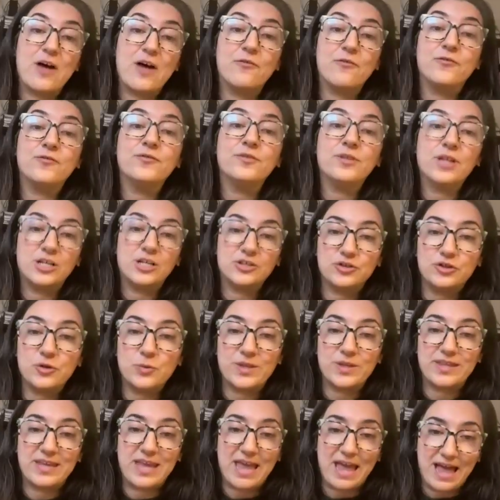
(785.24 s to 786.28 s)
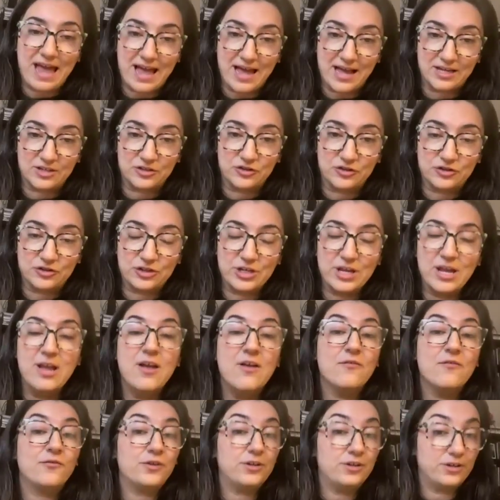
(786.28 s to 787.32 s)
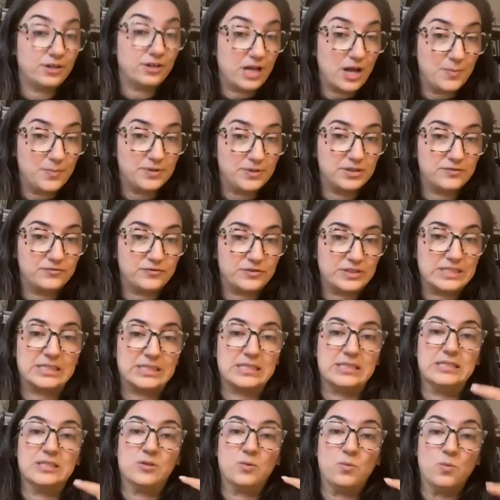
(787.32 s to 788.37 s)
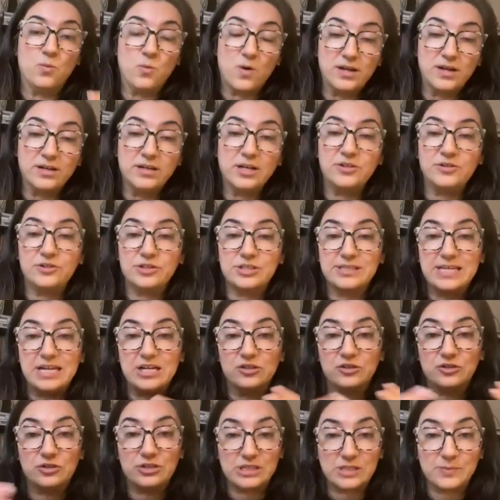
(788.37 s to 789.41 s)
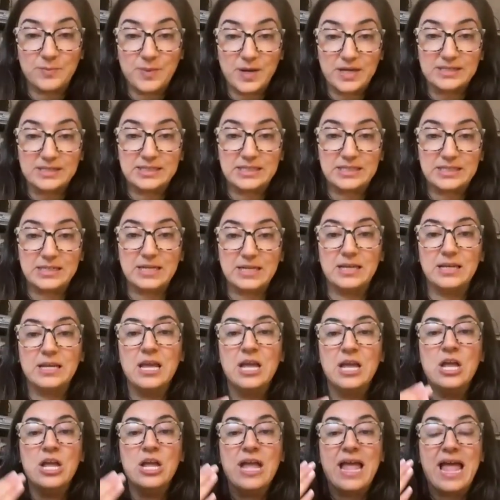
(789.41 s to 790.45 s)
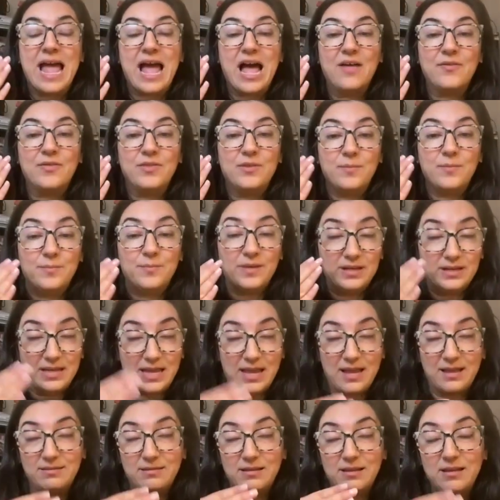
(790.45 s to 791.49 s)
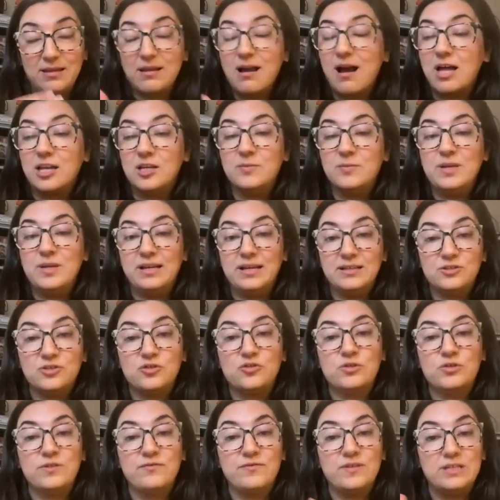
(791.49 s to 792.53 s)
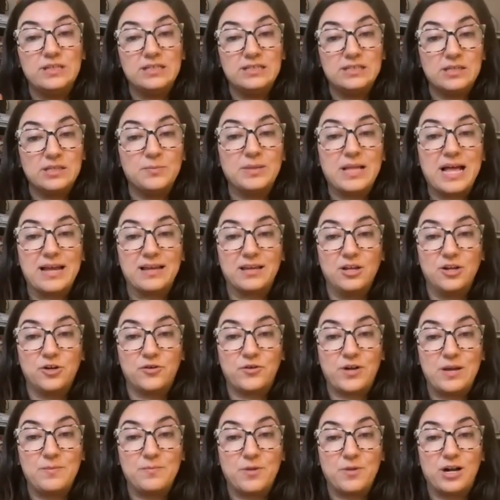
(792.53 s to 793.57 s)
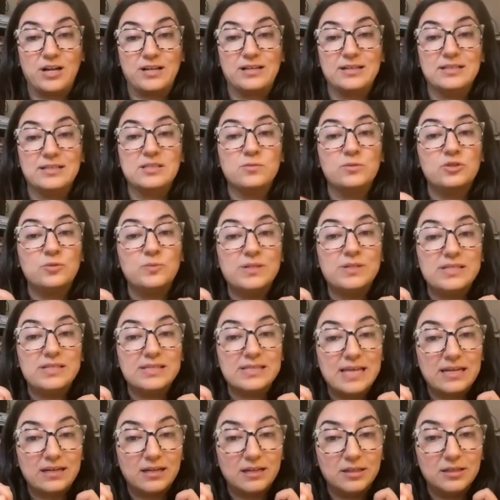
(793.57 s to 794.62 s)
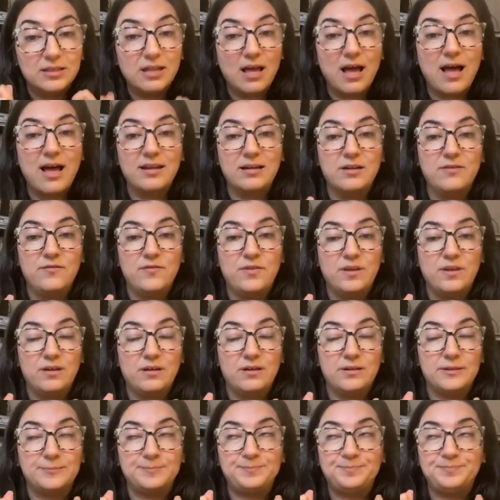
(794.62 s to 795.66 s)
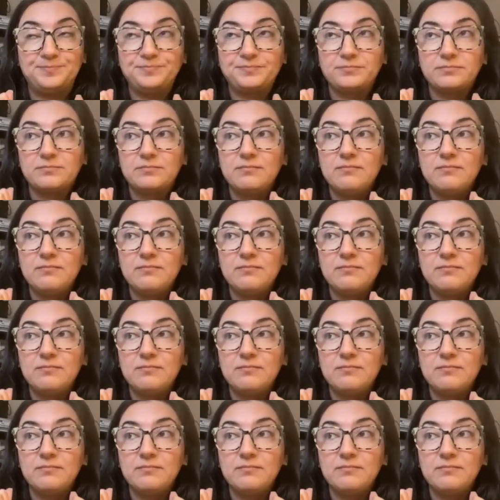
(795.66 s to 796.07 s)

are now flushed with cash for a couple of reasons. One, under sanctions busting, the economy gets driven into black and gray markets, which means that a lot of the